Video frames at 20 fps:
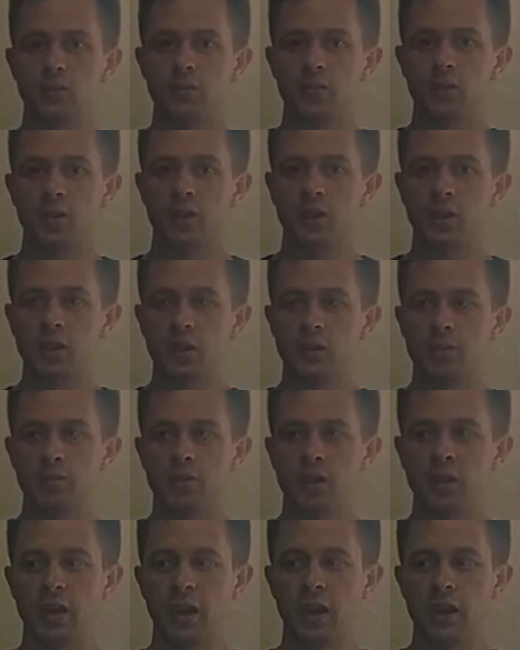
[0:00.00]
He
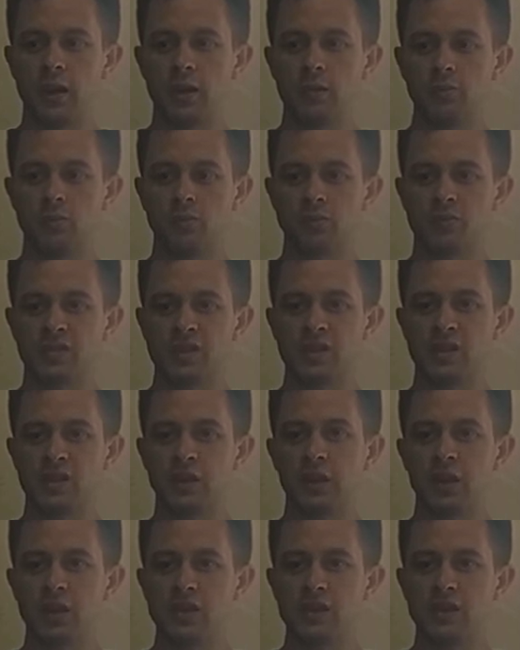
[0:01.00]
became
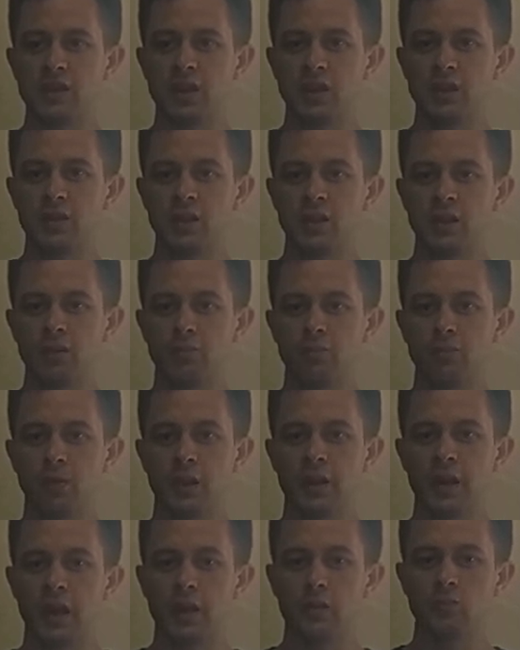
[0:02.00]
sleazy. He
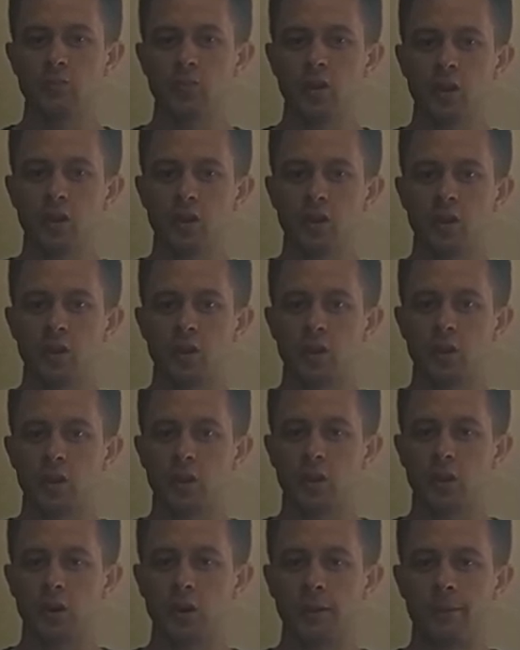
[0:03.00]
became
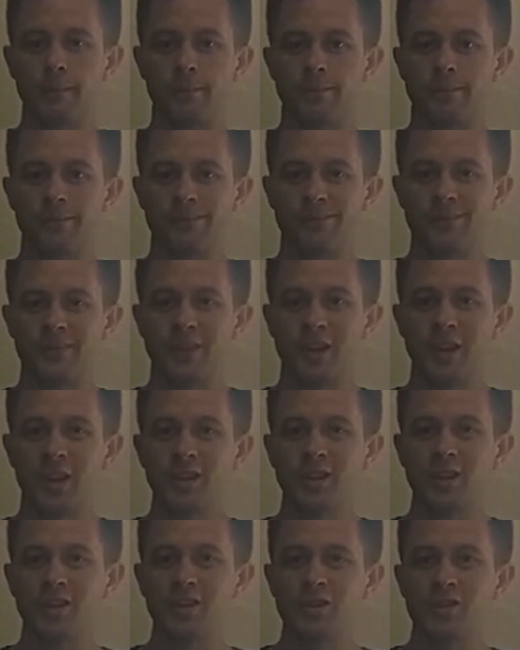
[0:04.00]
not
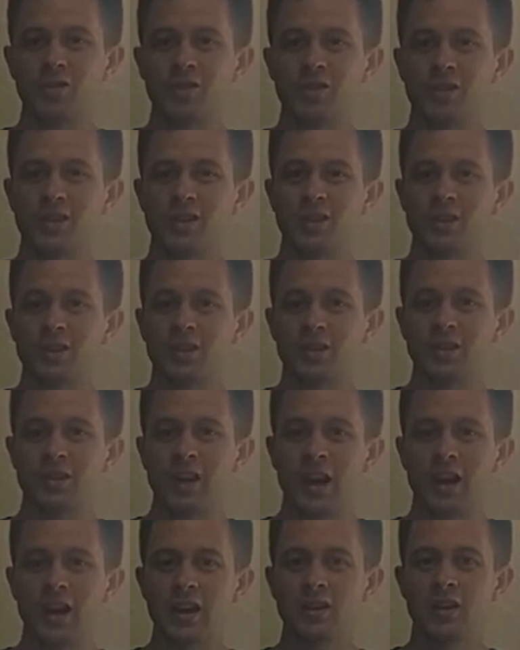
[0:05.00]
interested in
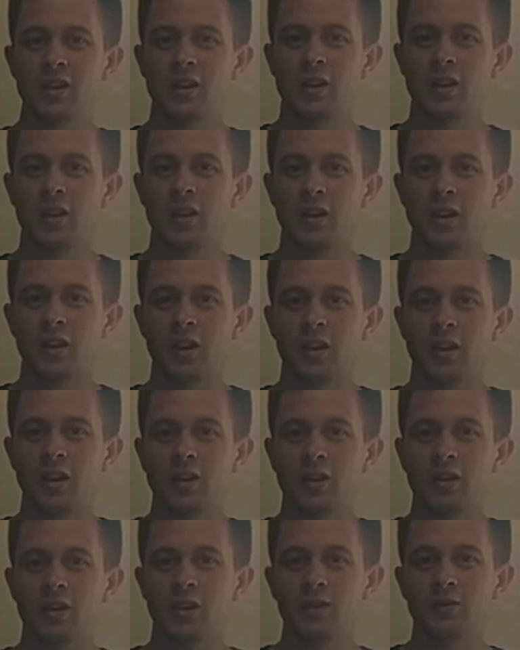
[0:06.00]
that.
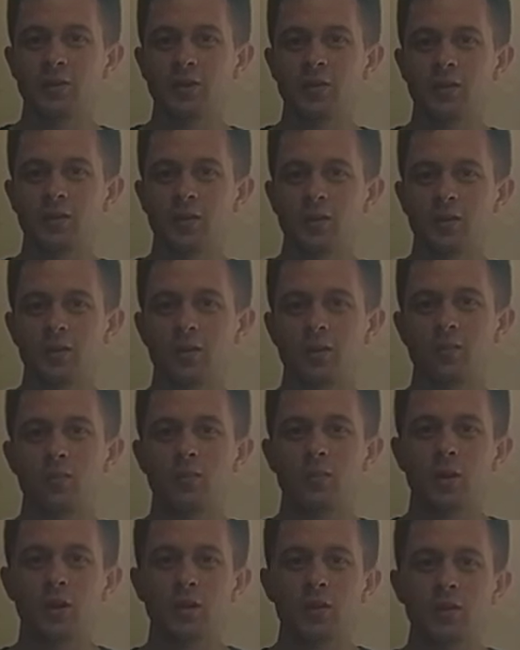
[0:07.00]
And after a
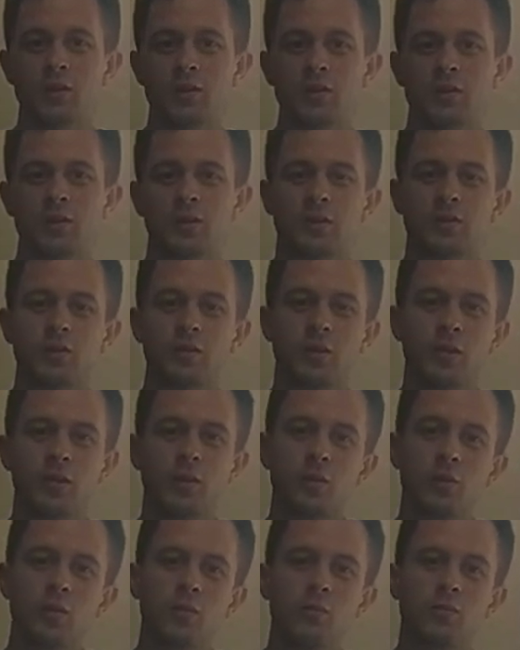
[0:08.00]
month
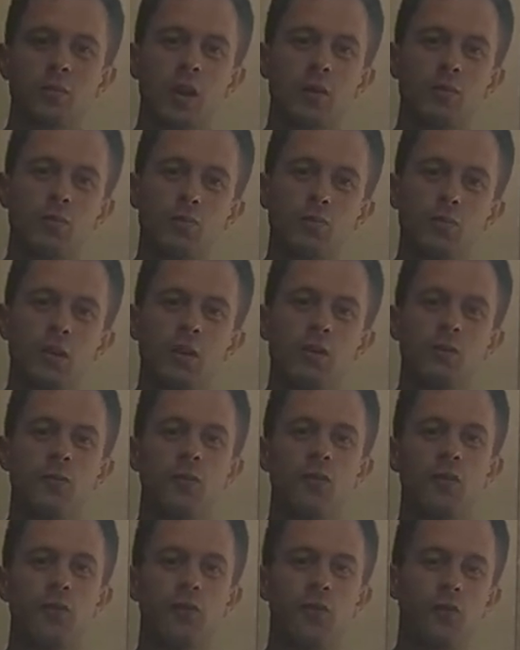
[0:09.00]
or maybe
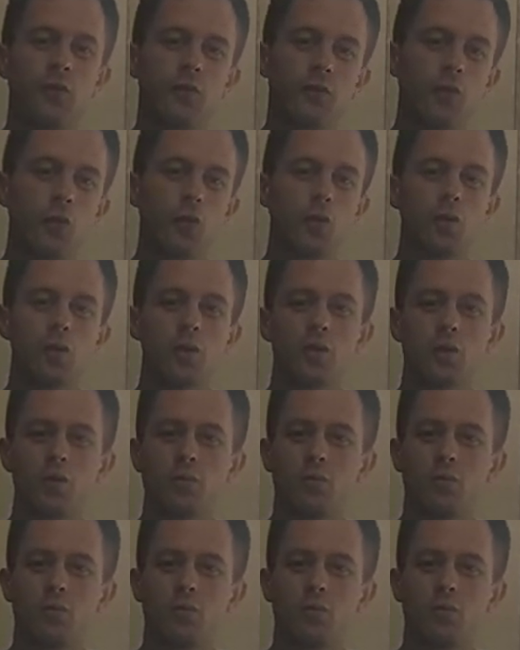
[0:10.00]
4 or